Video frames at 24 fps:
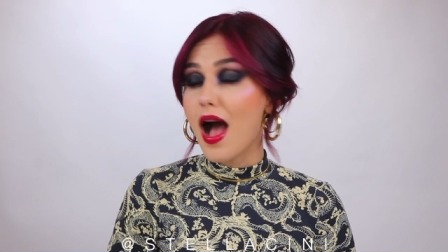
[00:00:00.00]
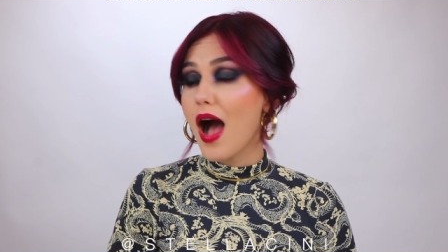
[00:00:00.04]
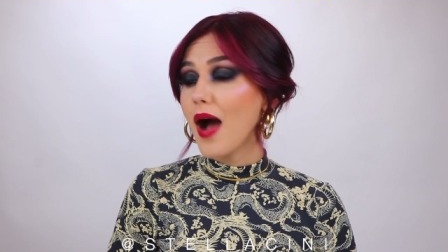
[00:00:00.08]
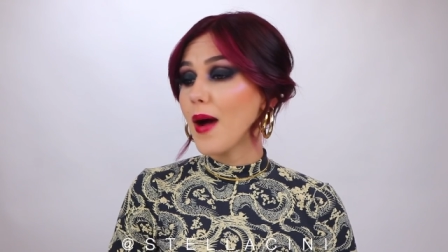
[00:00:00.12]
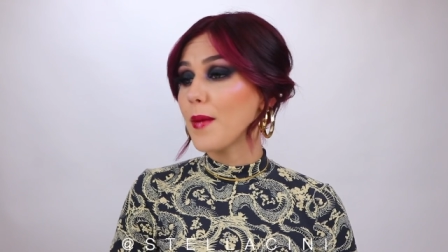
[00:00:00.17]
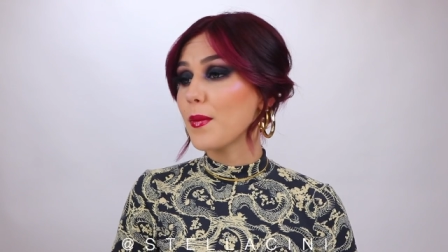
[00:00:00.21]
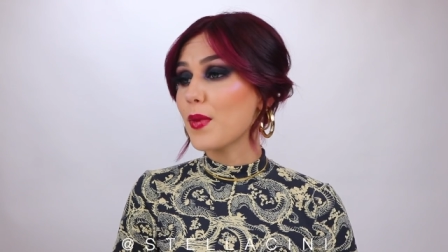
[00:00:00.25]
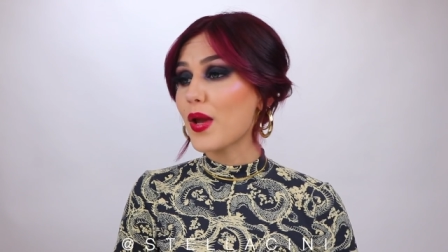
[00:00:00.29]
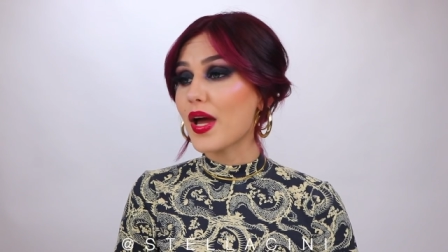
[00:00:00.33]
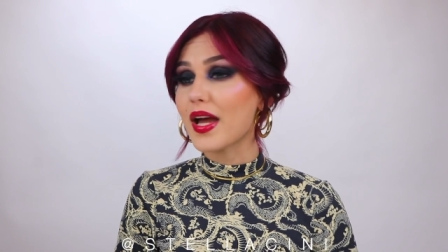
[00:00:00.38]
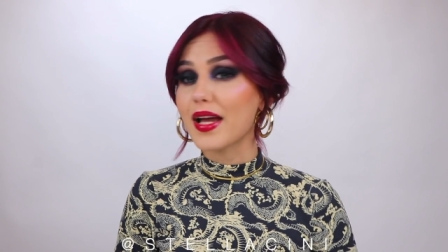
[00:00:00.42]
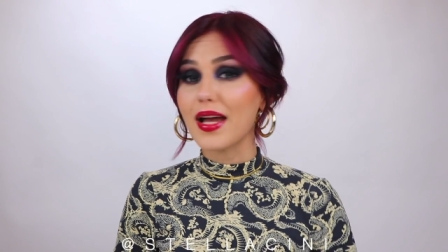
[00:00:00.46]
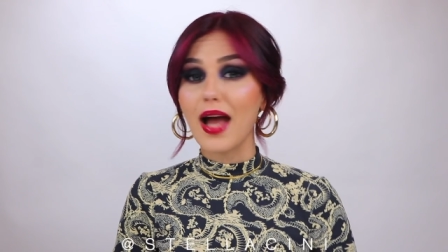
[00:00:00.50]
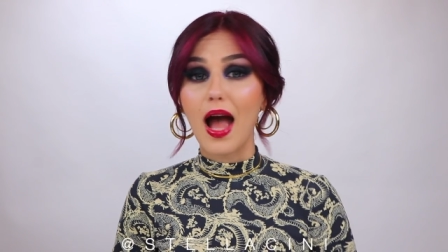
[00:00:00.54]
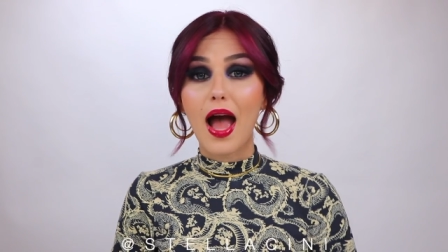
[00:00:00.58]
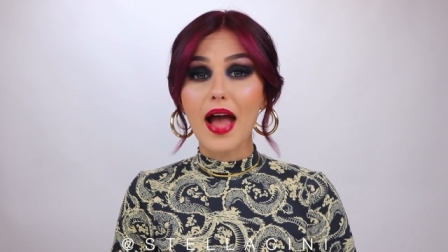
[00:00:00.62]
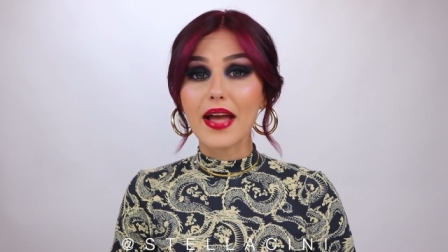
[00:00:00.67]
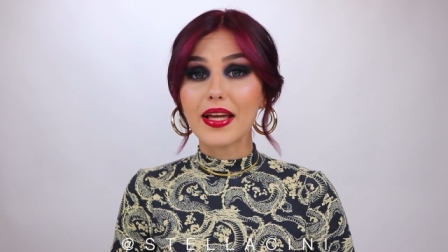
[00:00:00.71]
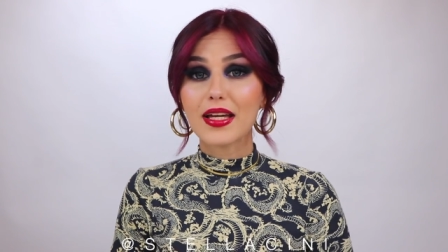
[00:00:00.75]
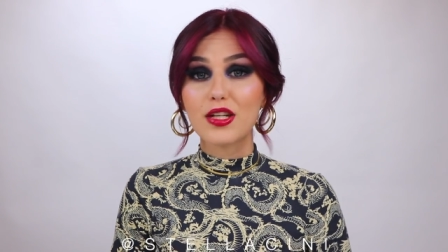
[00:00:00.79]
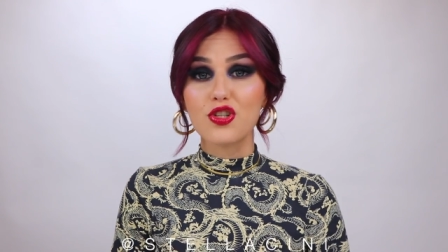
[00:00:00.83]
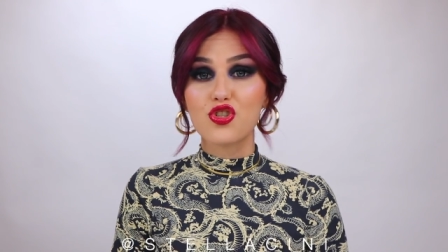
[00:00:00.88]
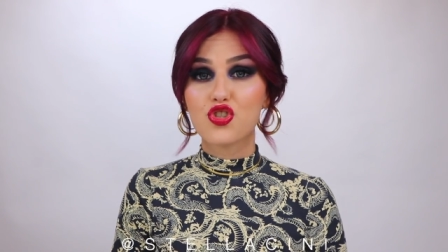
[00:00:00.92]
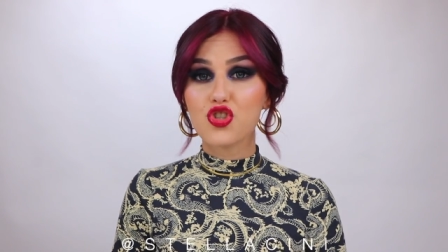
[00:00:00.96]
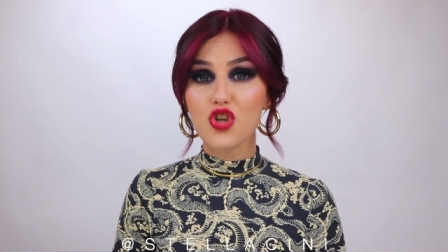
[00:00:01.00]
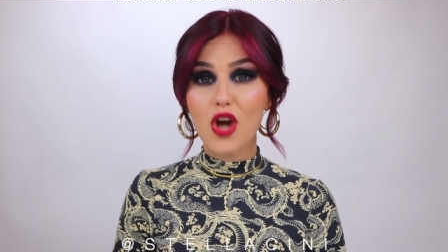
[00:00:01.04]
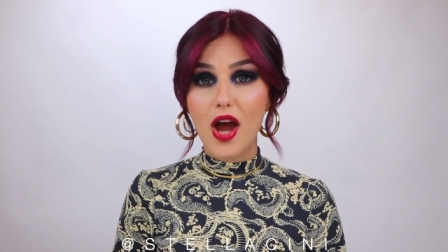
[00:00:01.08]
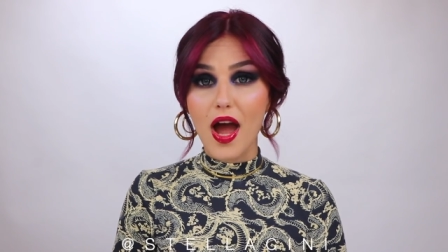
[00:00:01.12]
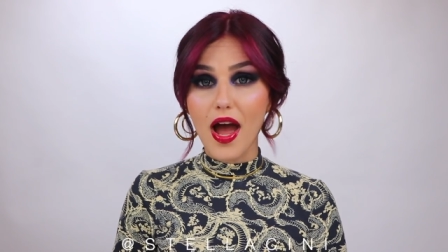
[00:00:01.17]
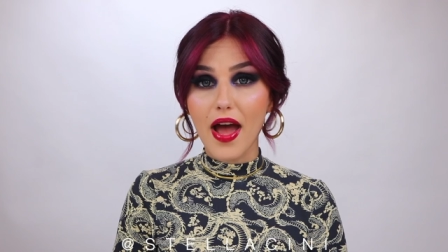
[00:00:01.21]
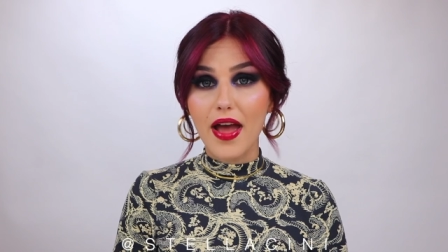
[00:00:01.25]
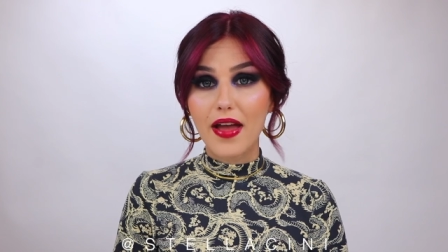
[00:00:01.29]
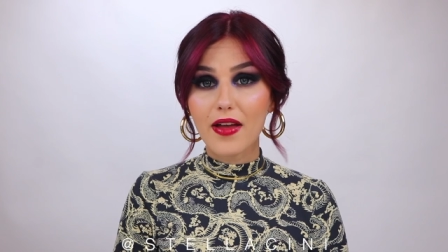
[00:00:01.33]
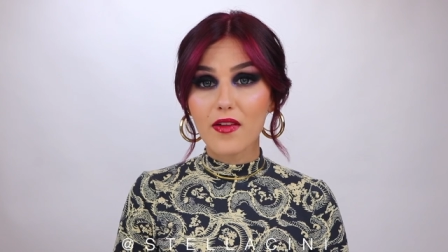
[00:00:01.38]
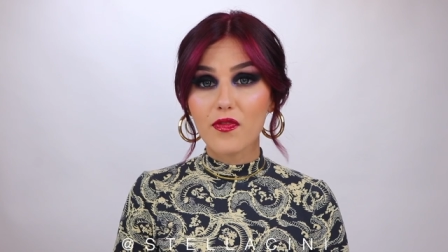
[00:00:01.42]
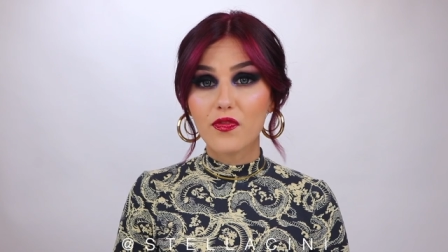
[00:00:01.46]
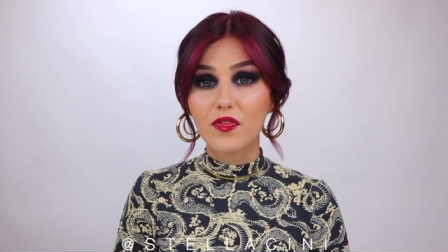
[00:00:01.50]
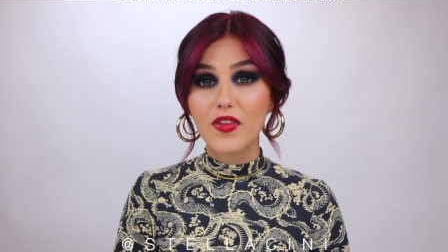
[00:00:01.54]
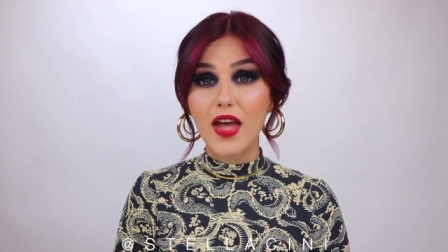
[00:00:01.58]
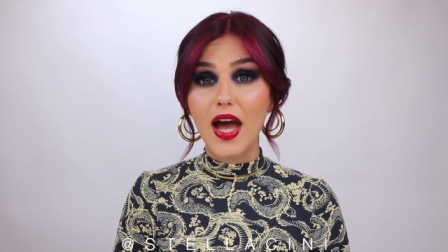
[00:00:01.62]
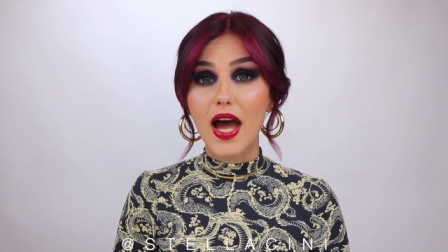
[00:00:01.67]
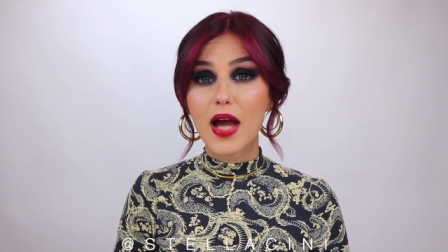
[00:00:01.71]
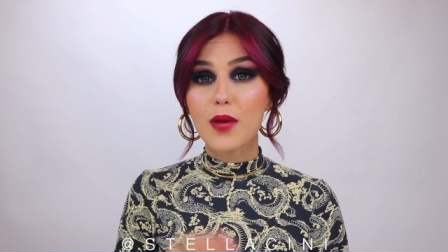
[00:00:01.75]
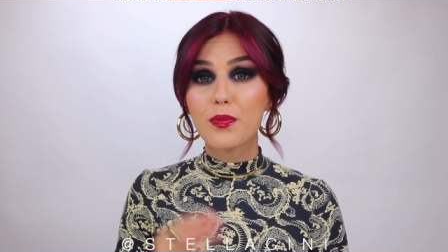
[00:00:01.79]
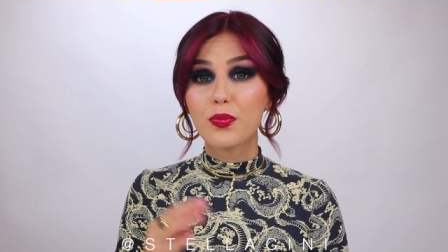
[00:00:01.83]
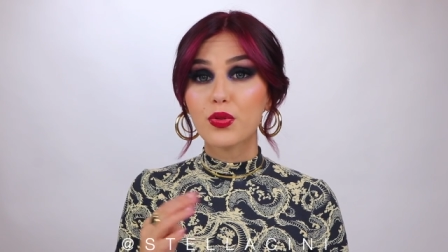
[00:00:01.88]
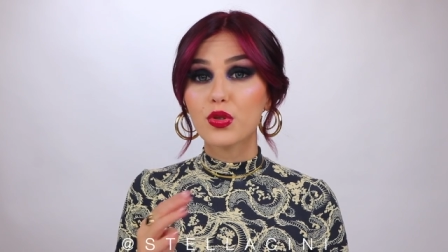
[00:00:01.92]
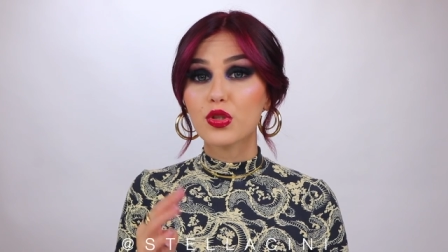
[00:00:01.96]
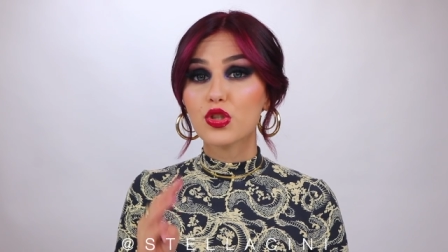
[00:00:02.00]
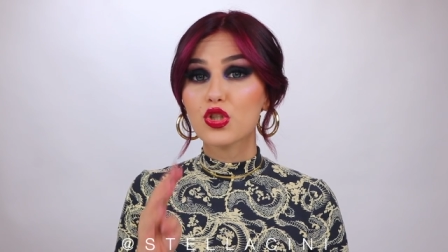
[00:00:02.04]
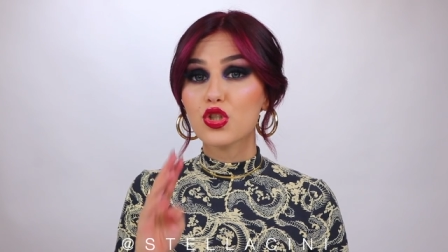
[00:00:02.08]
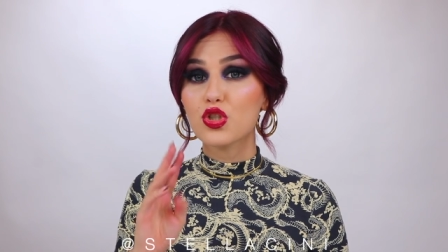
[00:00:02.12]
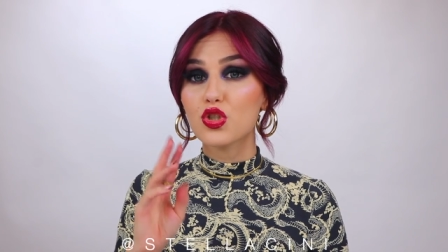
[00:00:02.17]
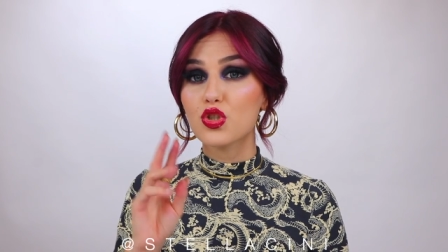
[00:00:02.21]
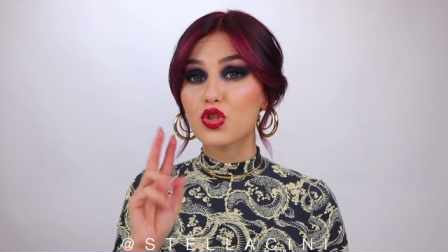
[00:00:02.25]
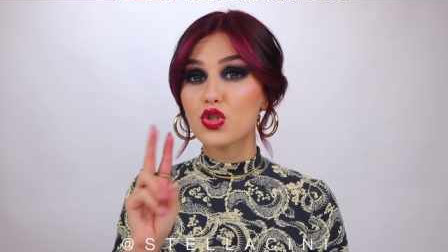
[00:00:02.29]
I'm like, I can try. I put